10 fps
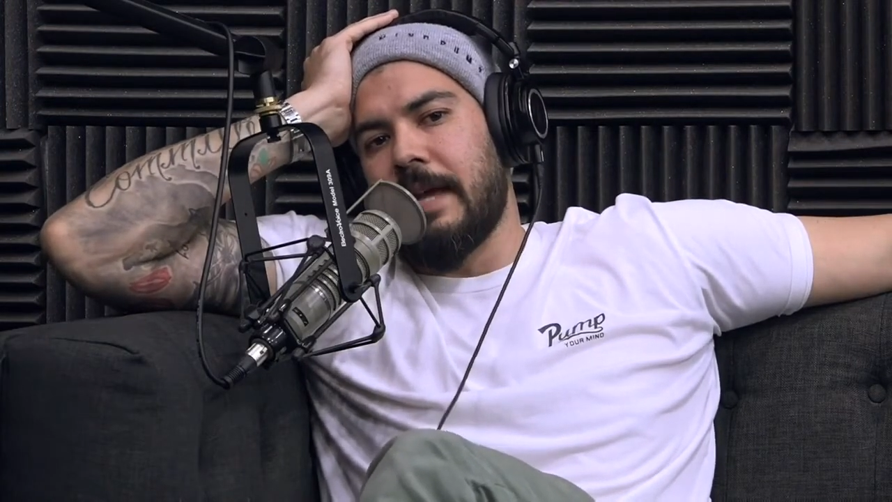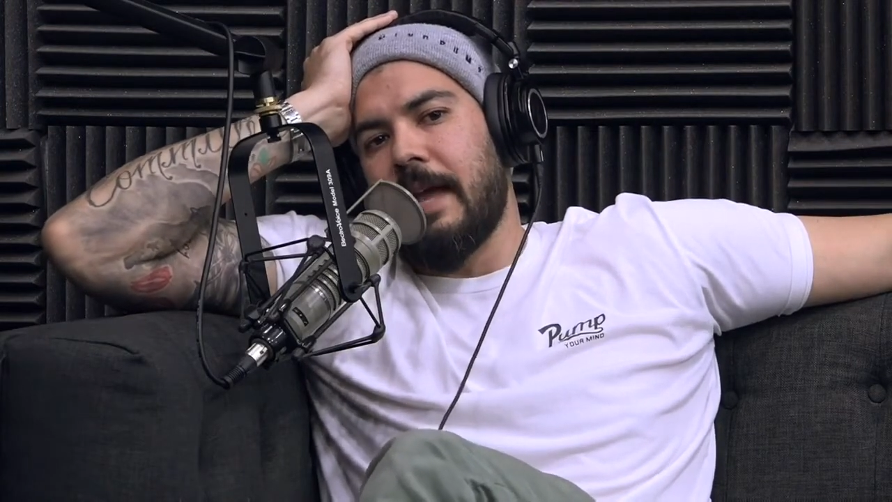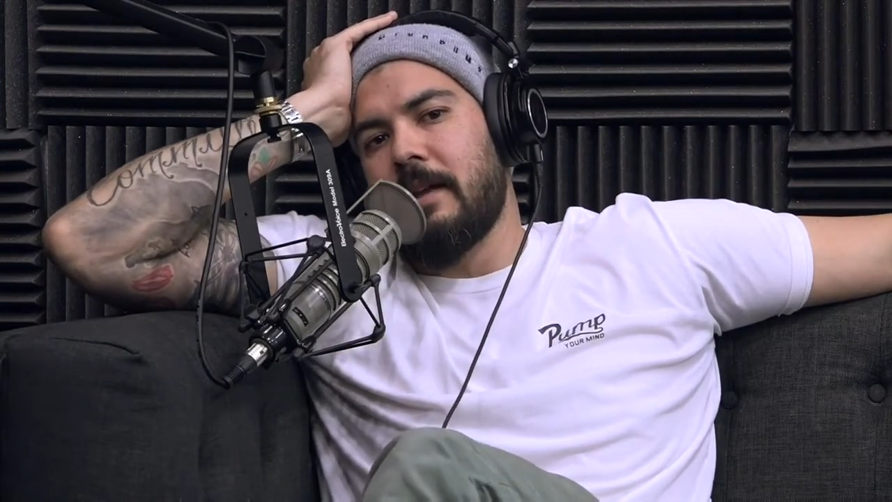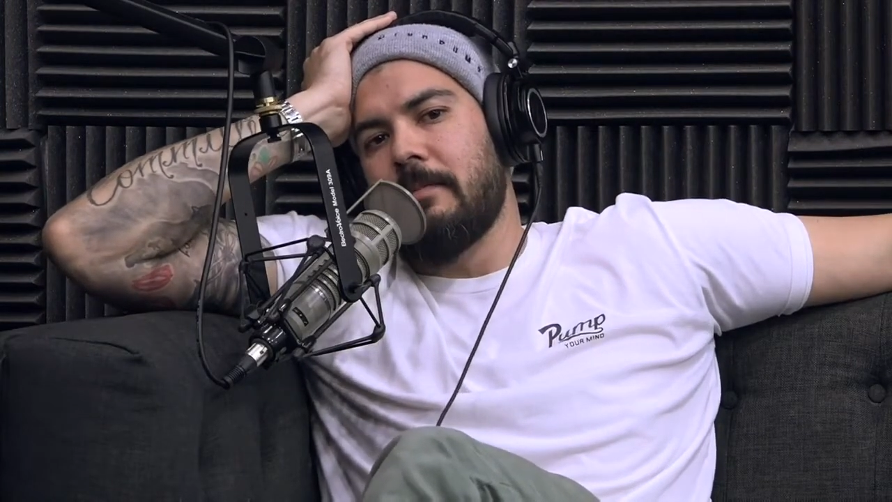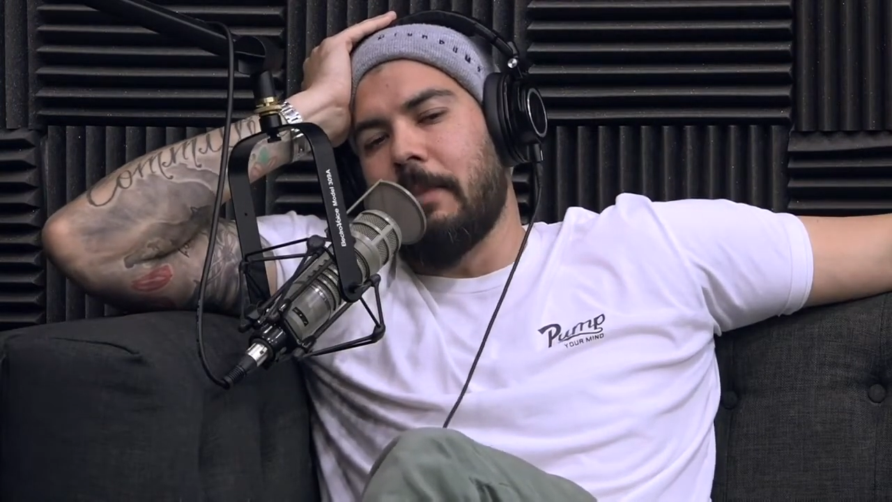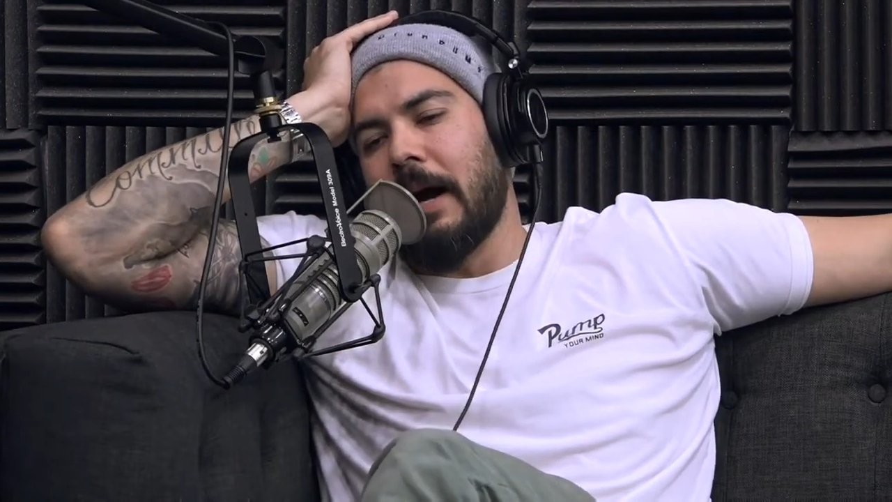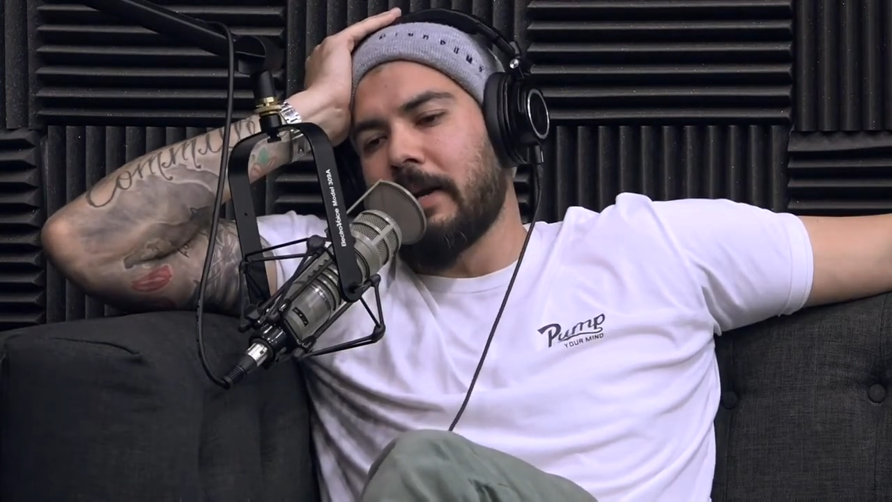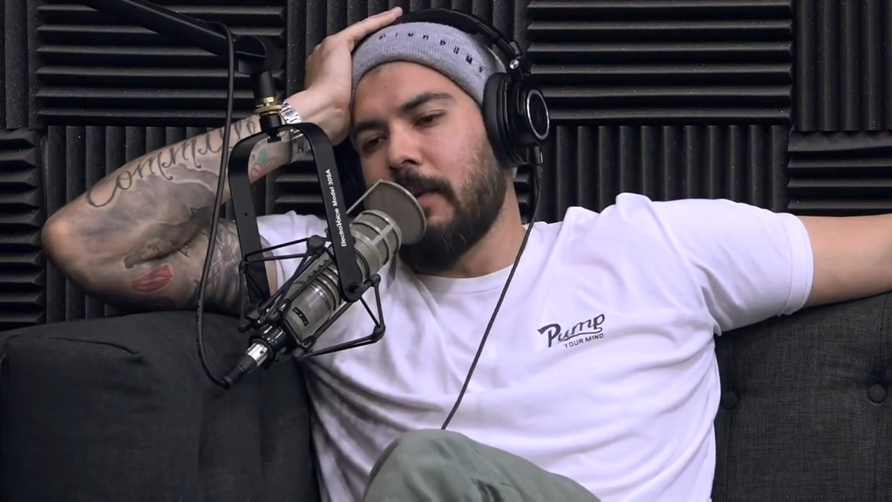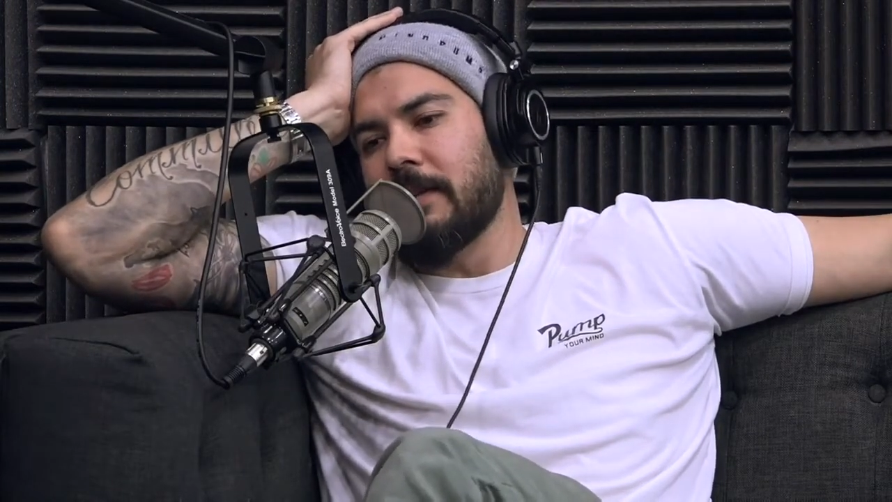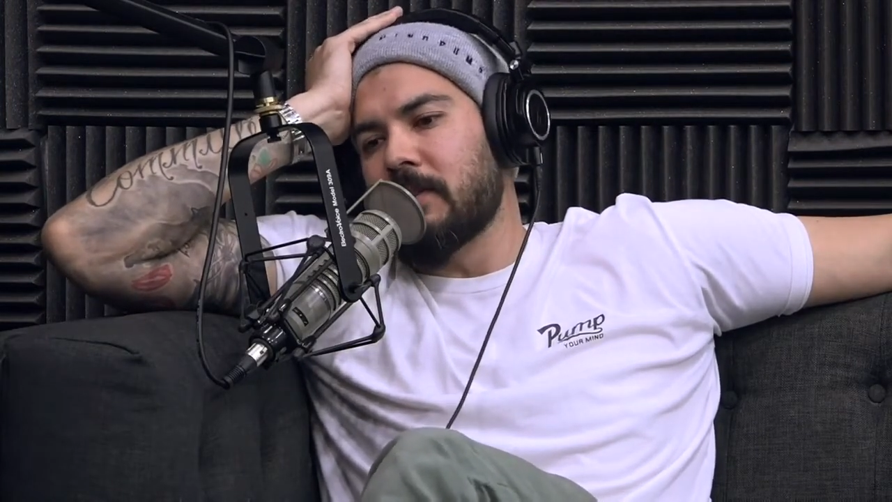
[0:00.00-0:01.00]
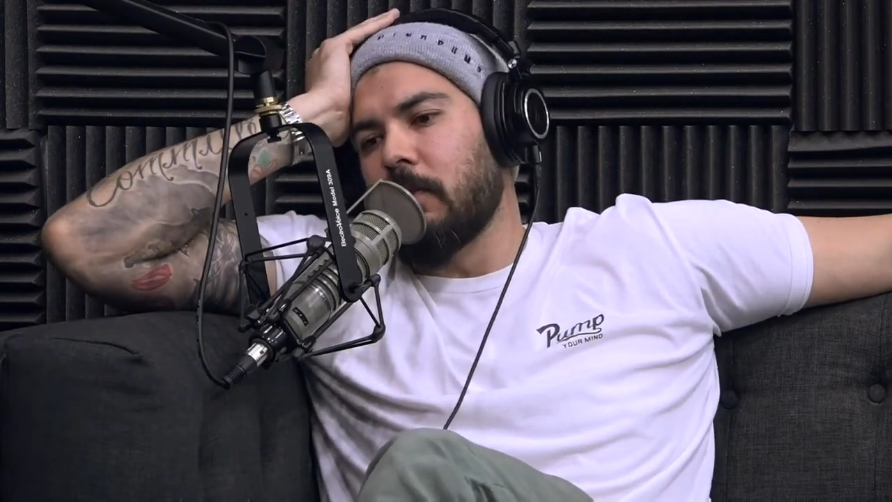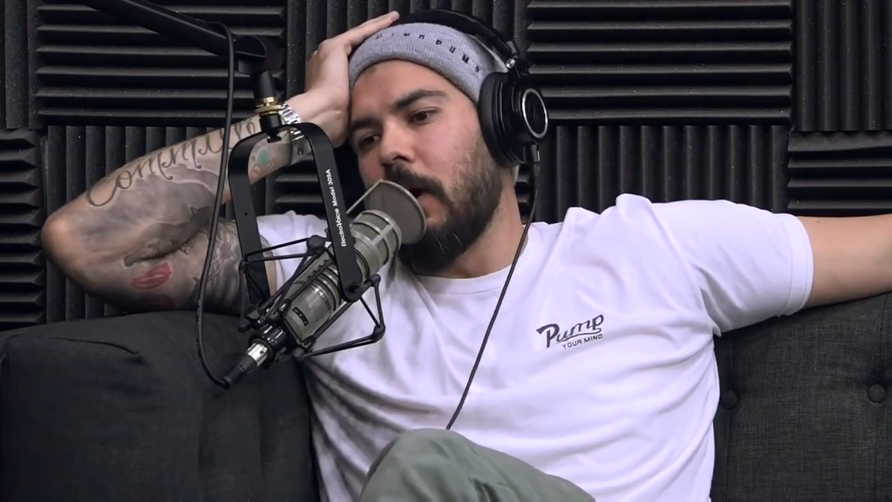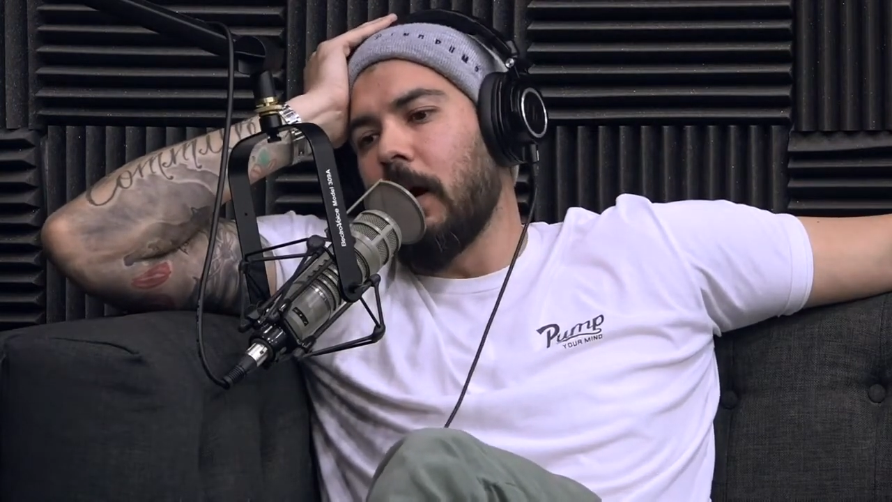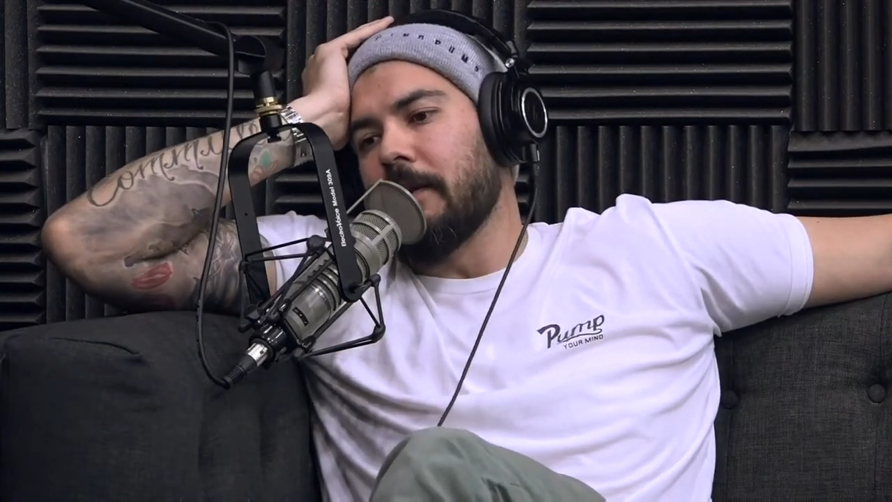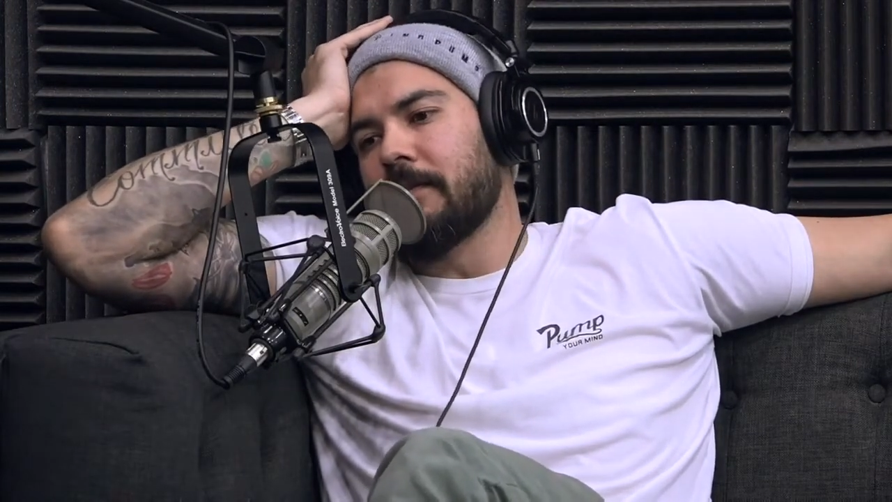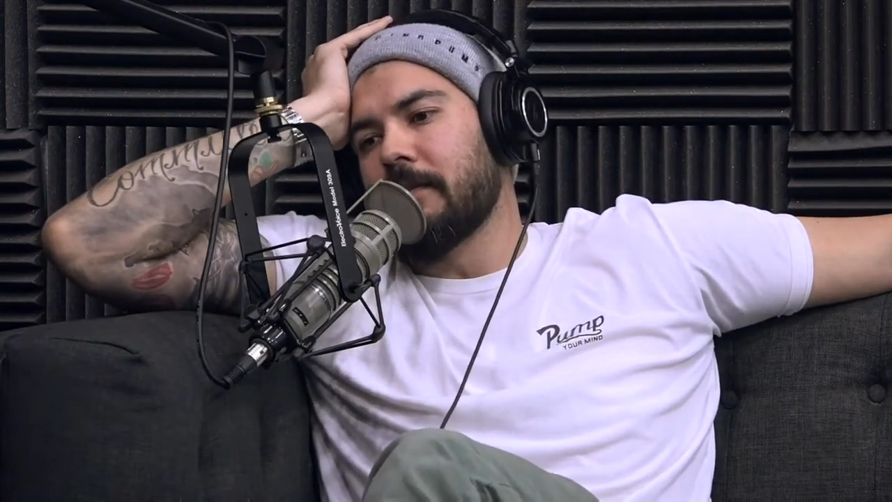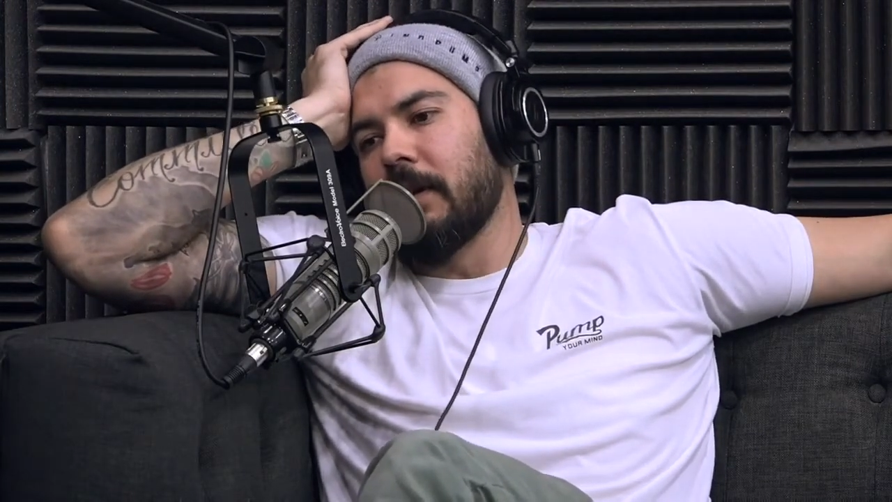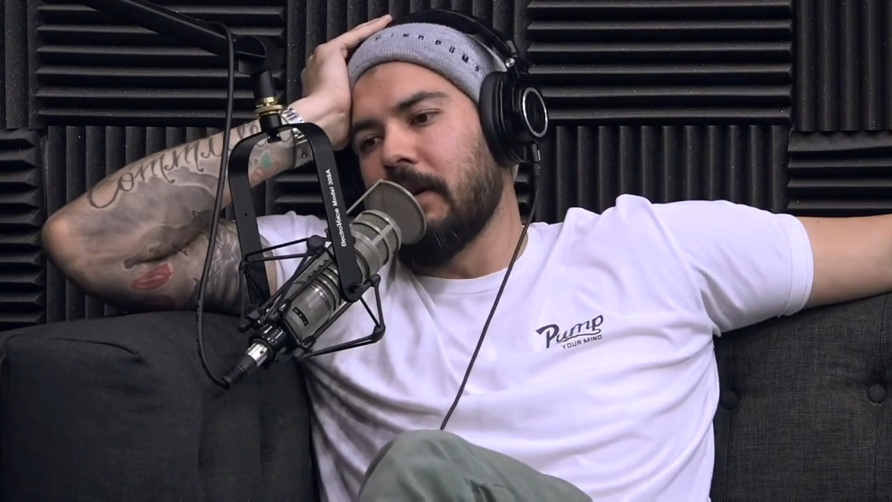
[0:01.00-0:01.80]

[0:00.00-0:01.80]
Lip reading: 10 bodyweight squats